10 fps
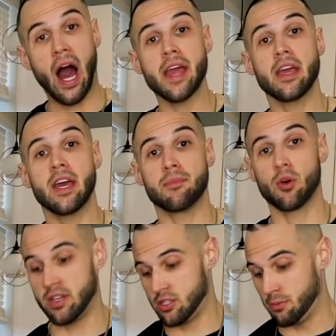I am
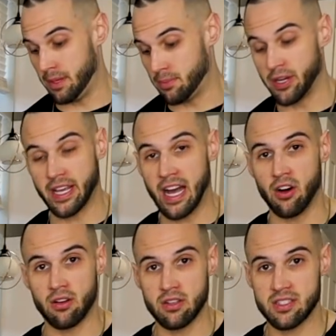going to be putting
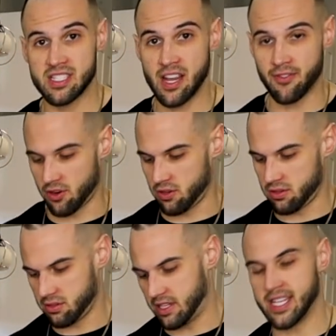out
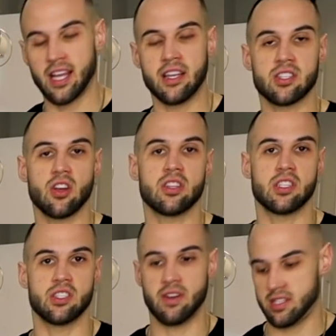several Italian
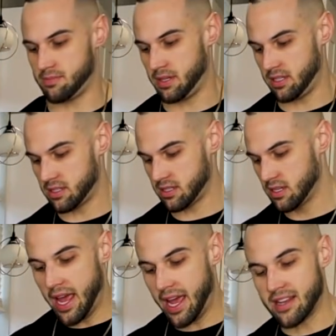sausage recipes,
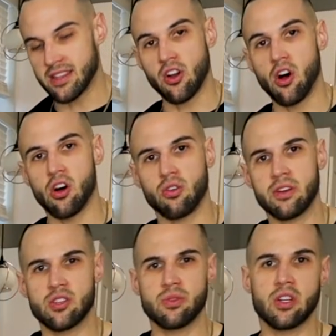and they're all
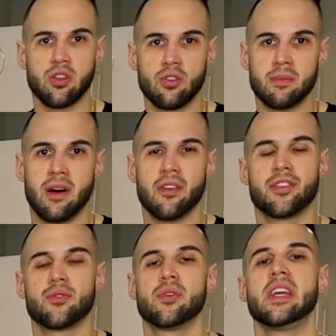going to include about
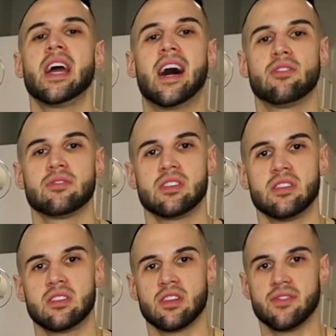3
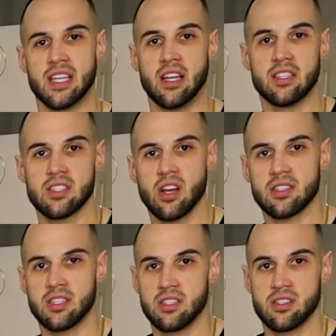ounces of Italian
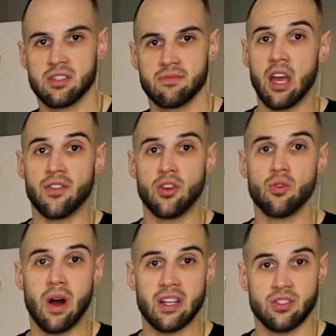sausage. If you
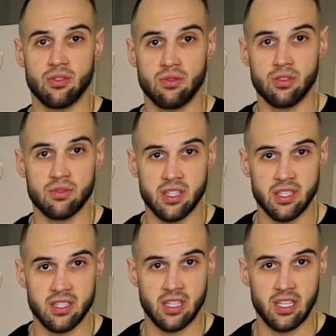want to use
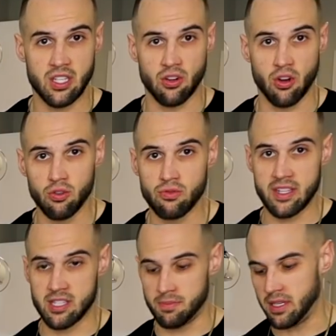this in your own
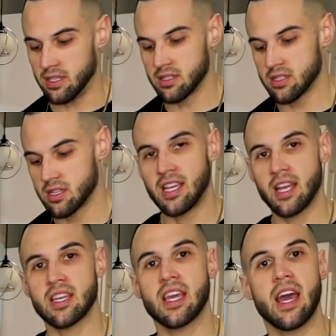recipes,
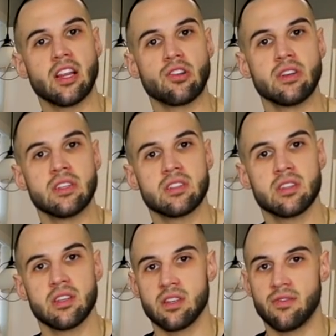take the calories,
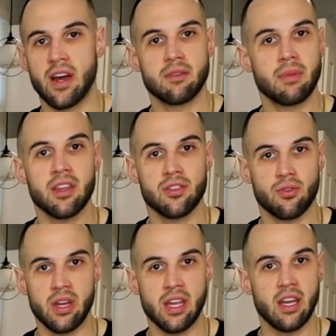divide them by
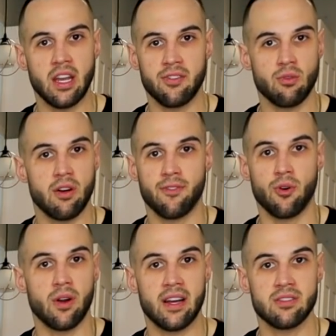3, and if you want
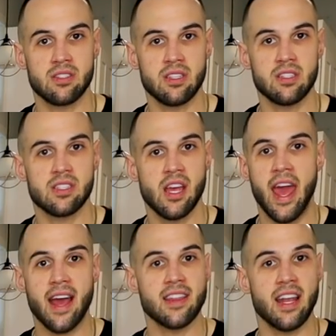4 ounces,
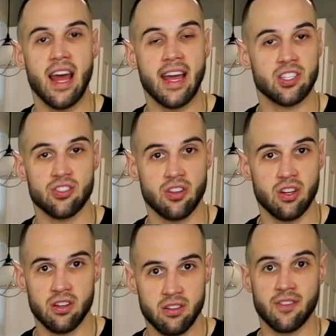add that
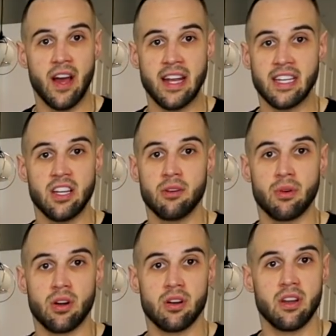extra divided
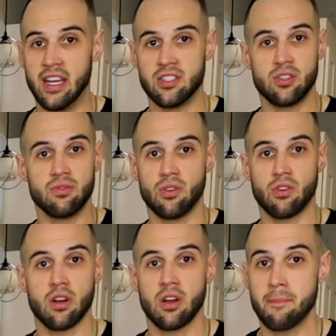number into
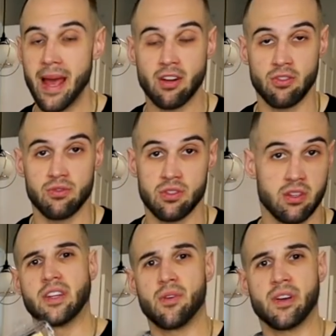your
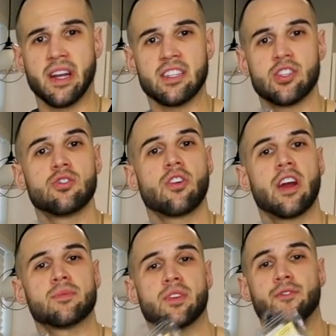macros. Now we're gonna add 2
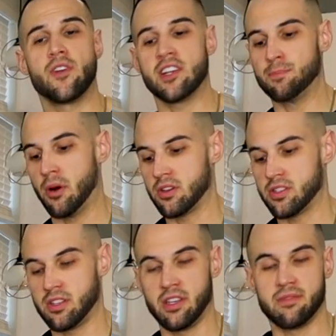grams of fresh
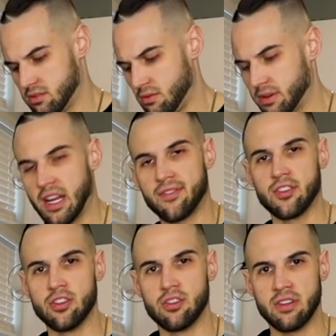parsley. So what we're gonna have to
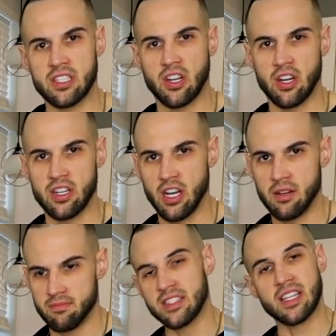do is cut it
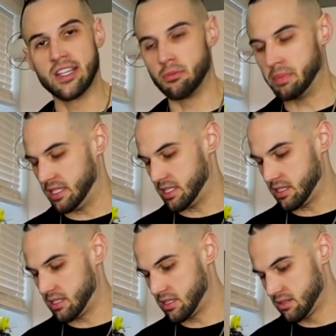up into little
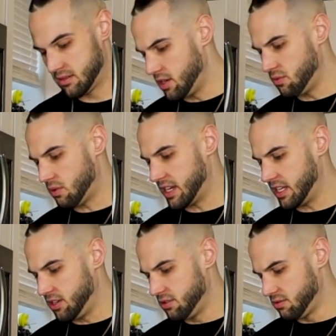pieces. You wanna
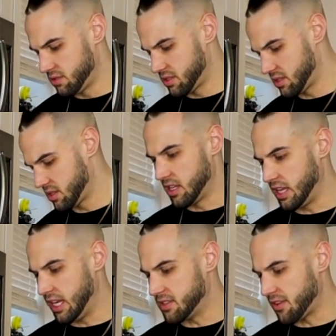use the
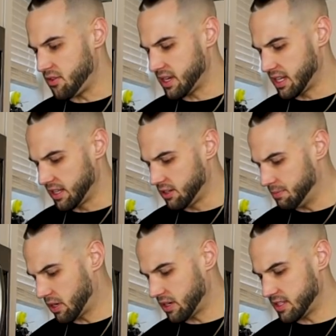leaves. If you get a little
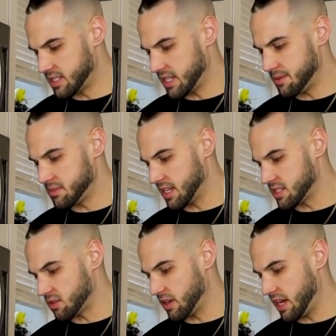part of the stems,
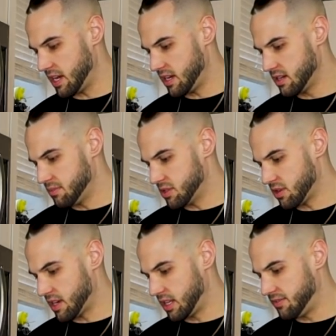that's okay, but
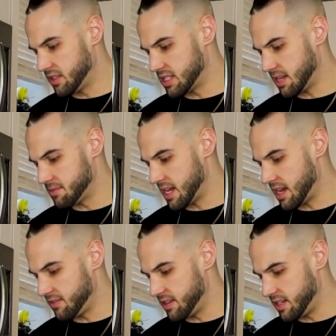try to leave the stems
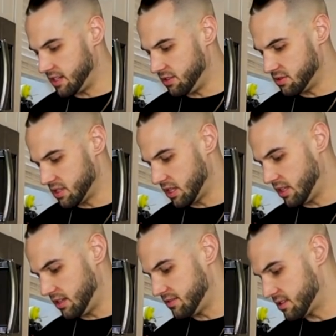out of it and use the
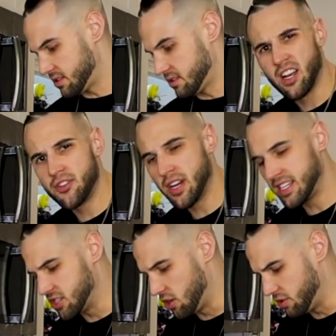leaves. Now if you
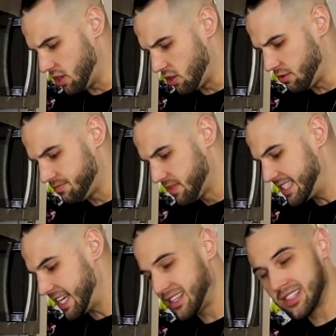guys don't know,
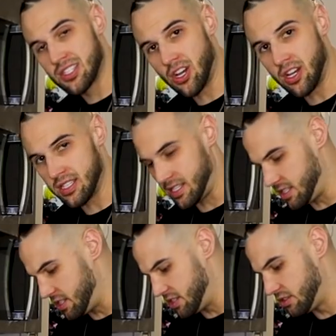Italian
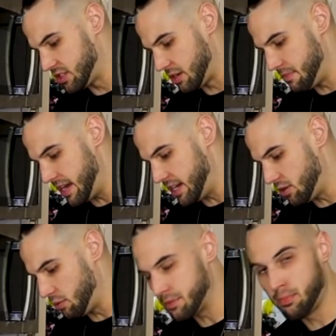sausage is usually made
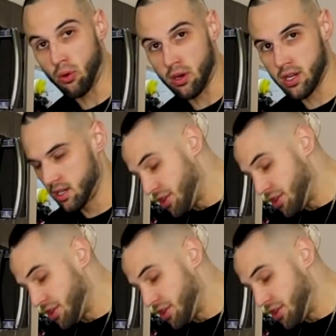with pork.